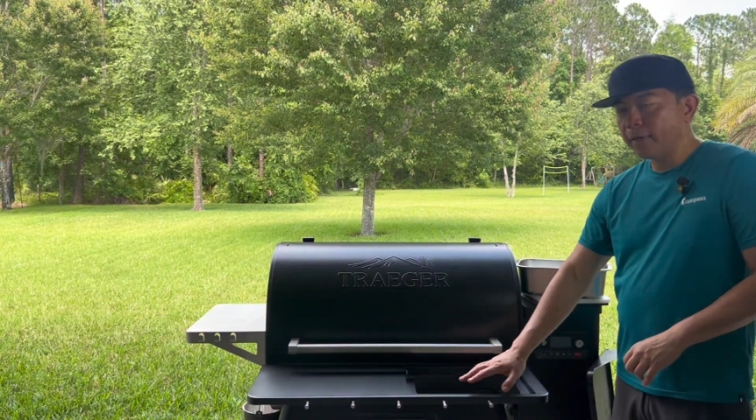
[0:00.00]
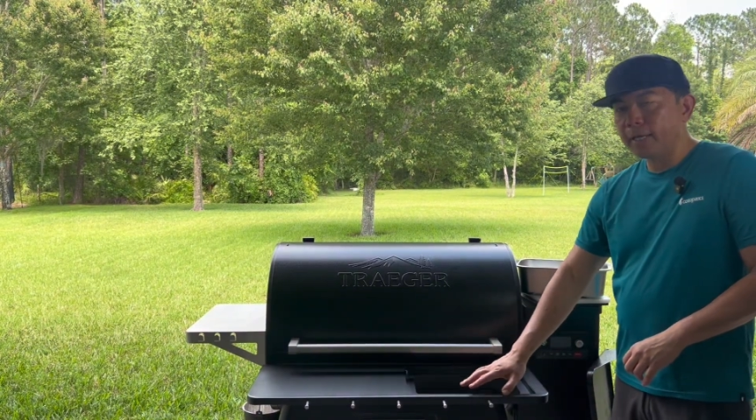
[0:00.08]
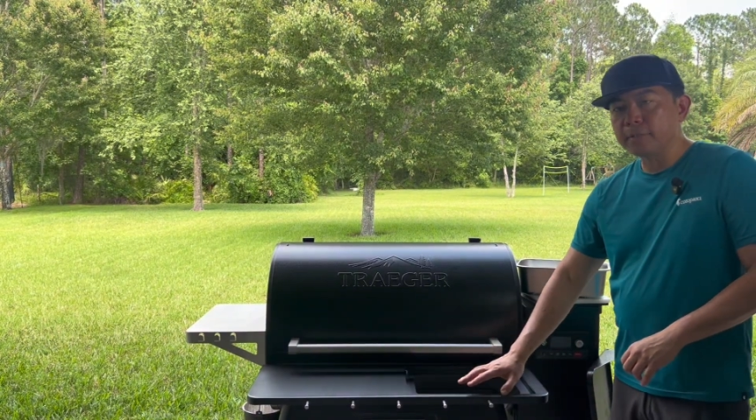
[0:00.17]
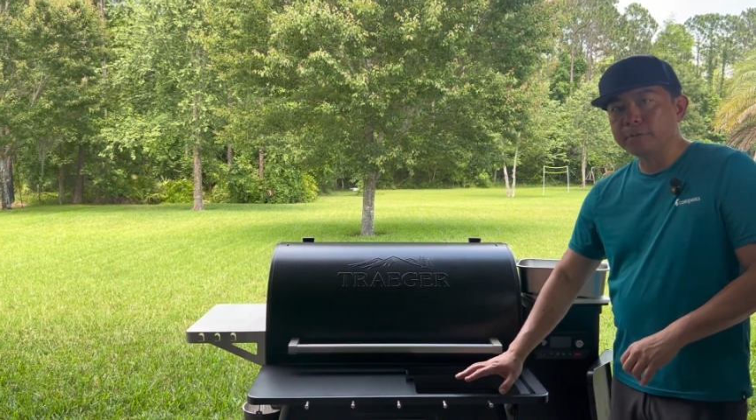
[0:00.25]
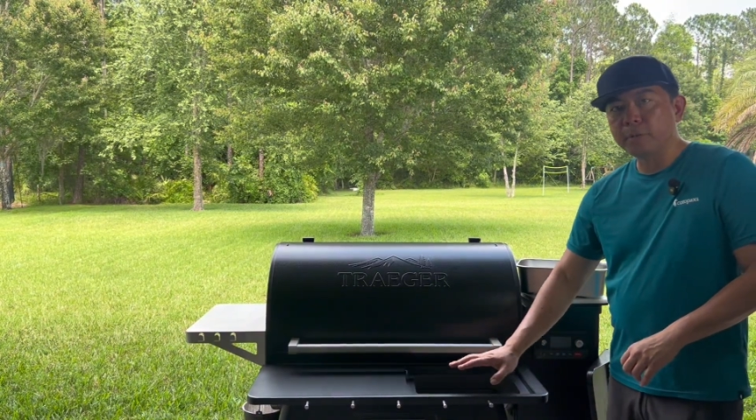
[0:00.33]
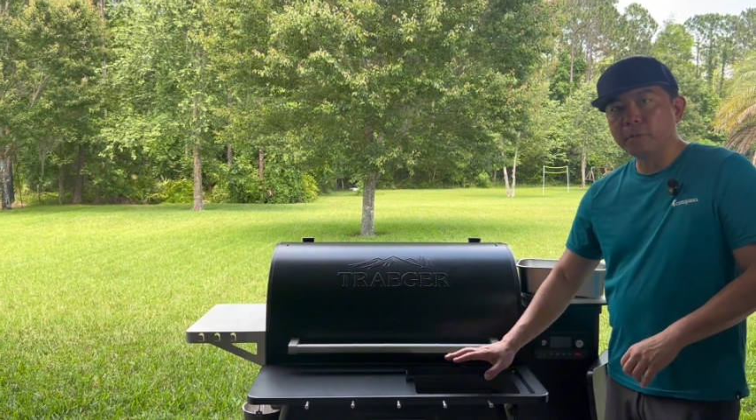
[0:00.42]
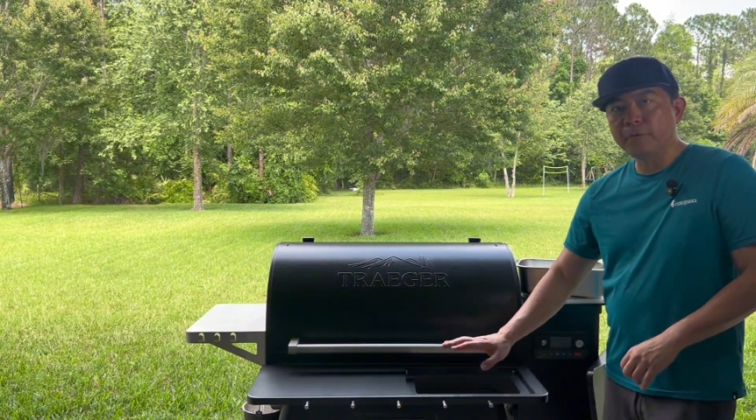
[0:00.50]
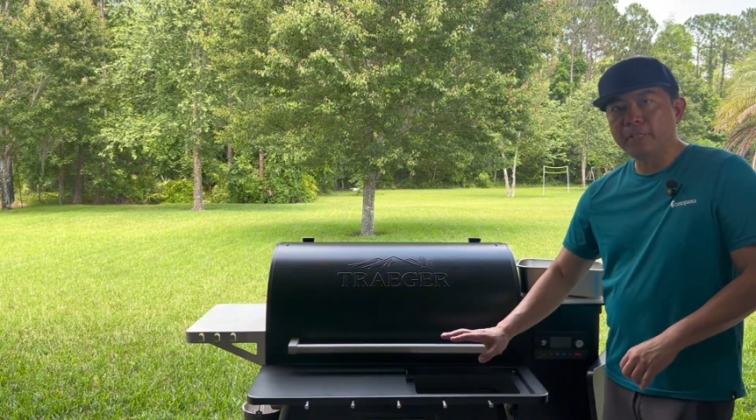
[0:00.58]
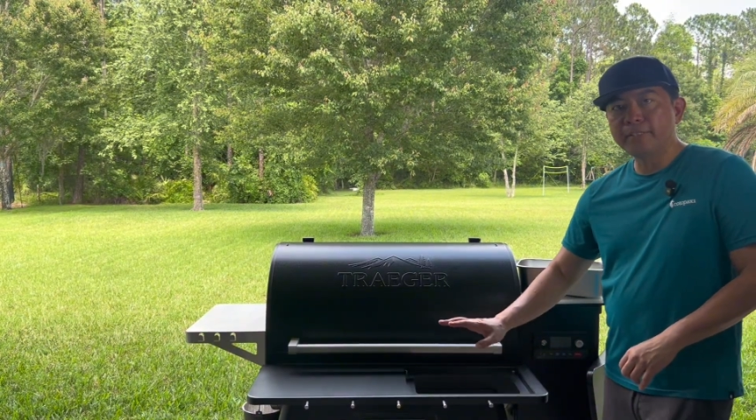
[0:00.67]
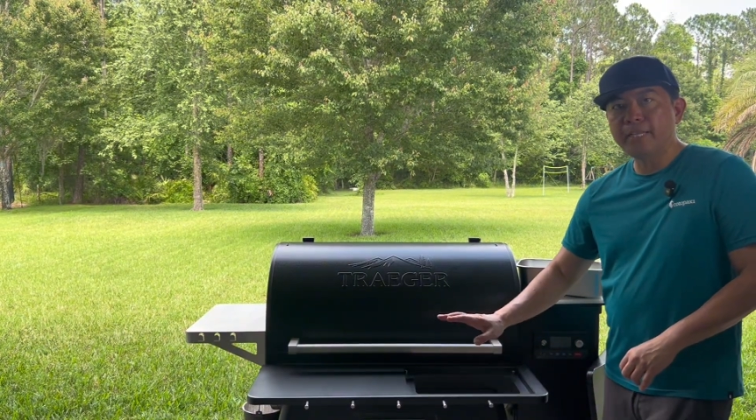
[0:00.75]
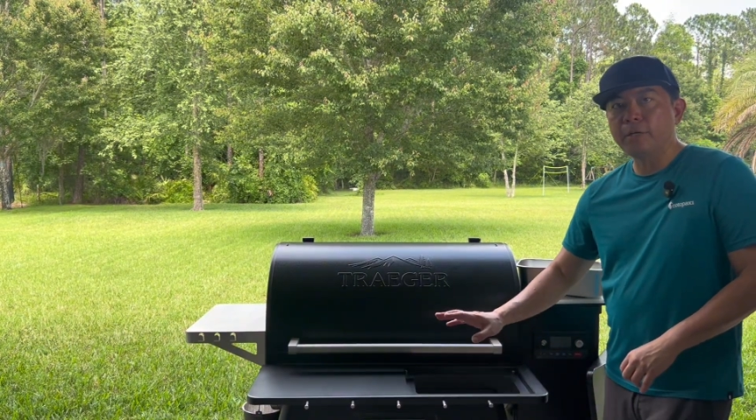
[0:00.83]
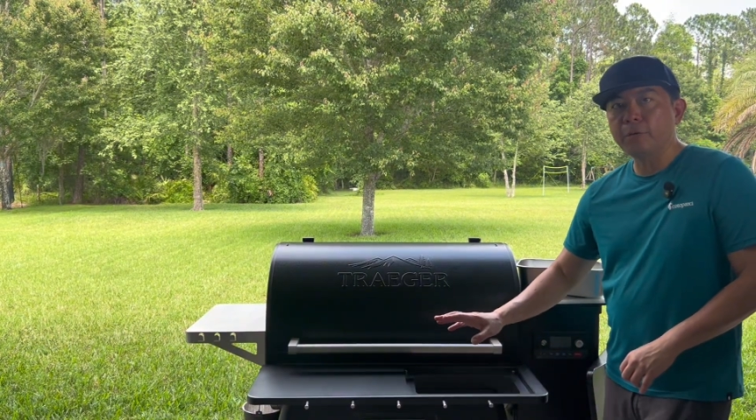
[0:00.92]
has over the
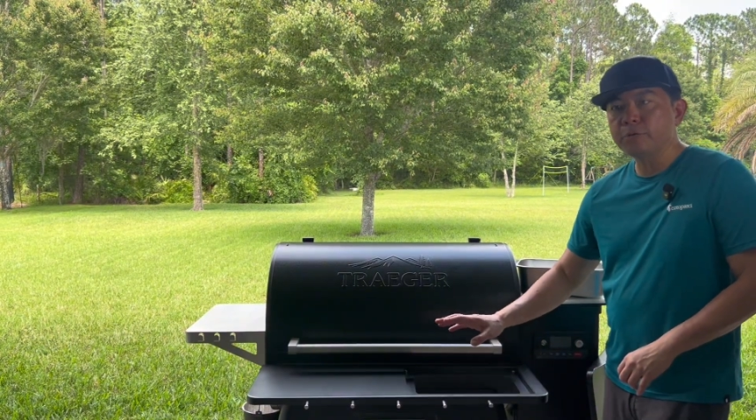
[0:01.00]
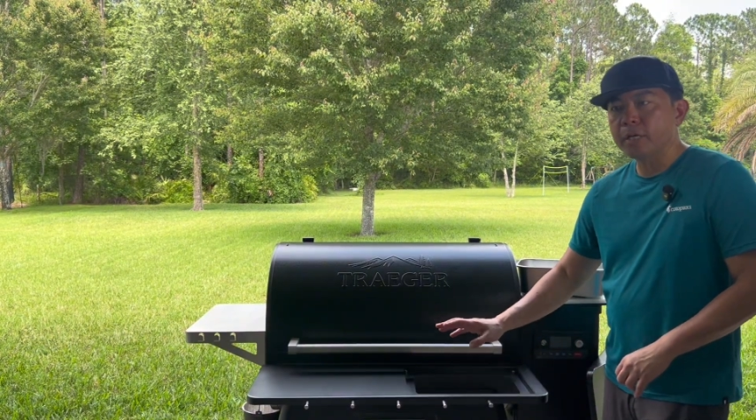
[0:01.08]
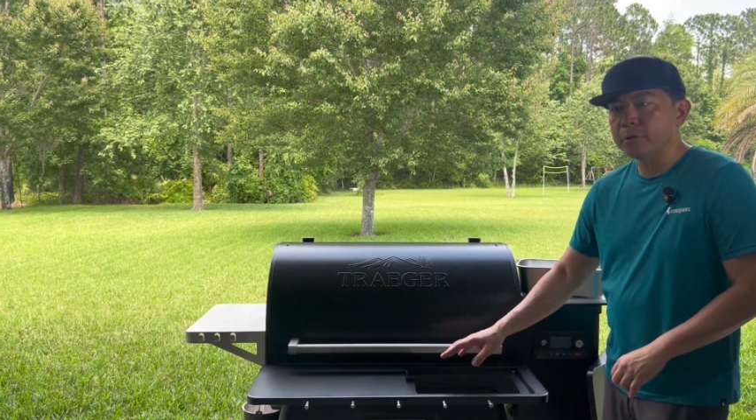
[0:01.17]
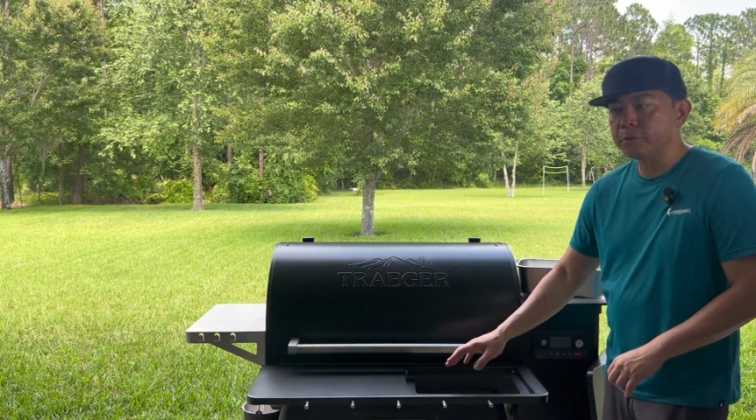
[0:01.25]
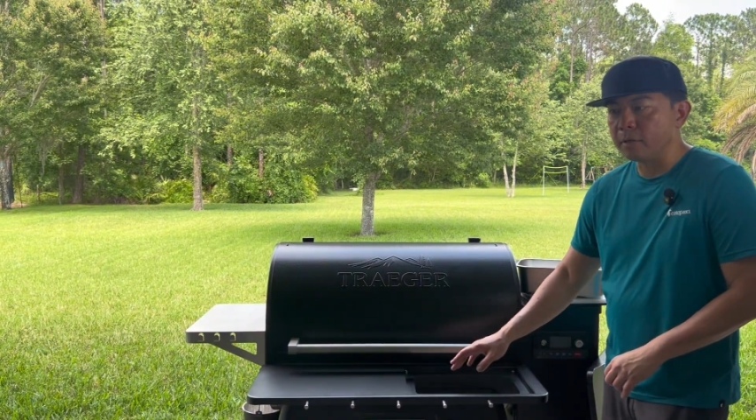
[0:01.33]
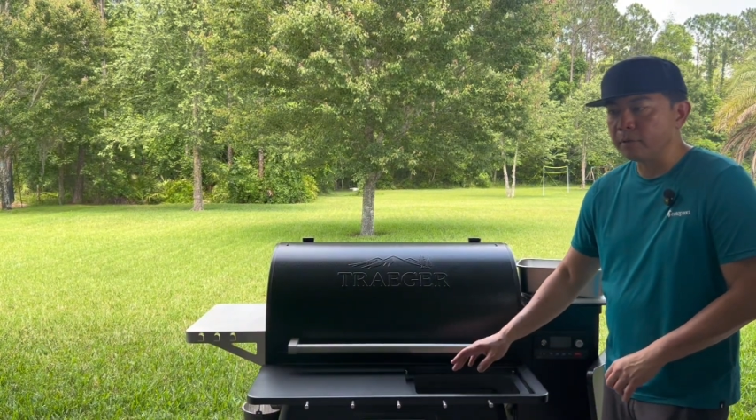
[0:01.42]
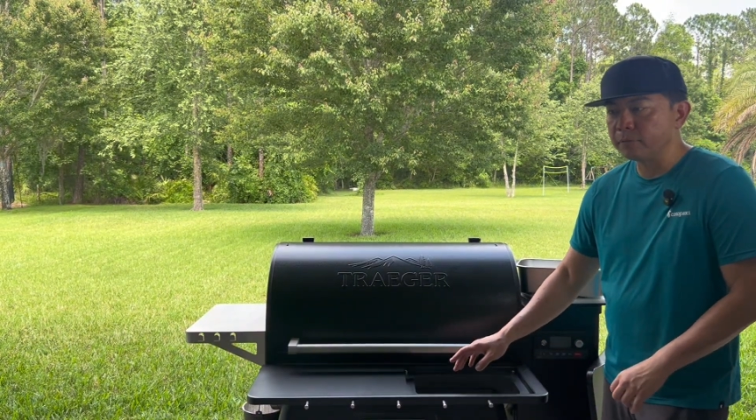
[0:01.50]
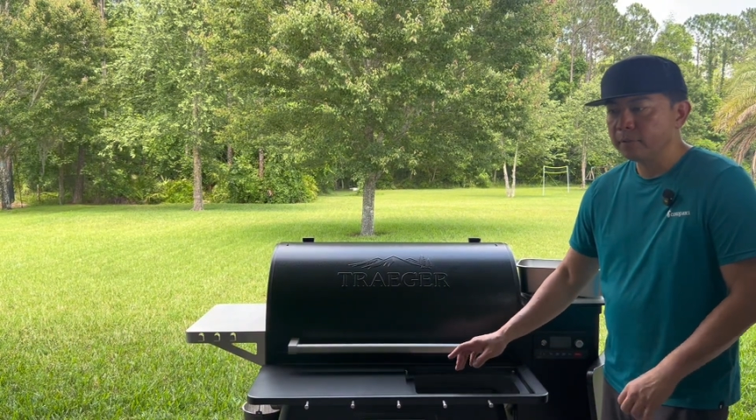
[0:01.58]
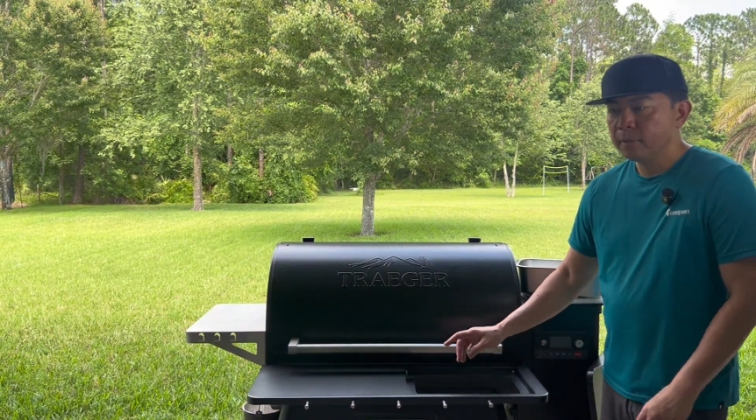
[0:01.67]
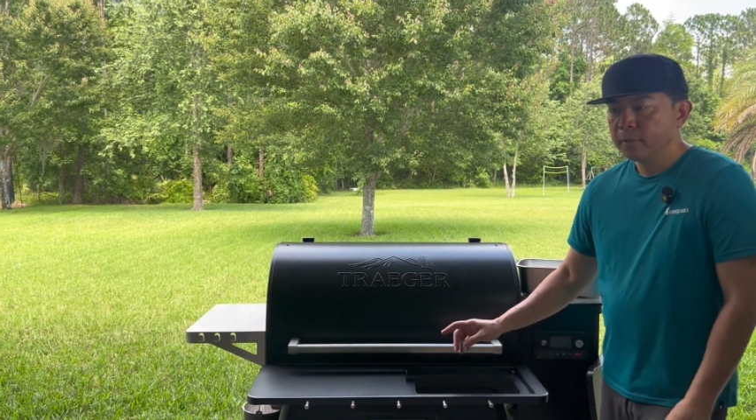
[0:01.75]
standard Traeger shelf.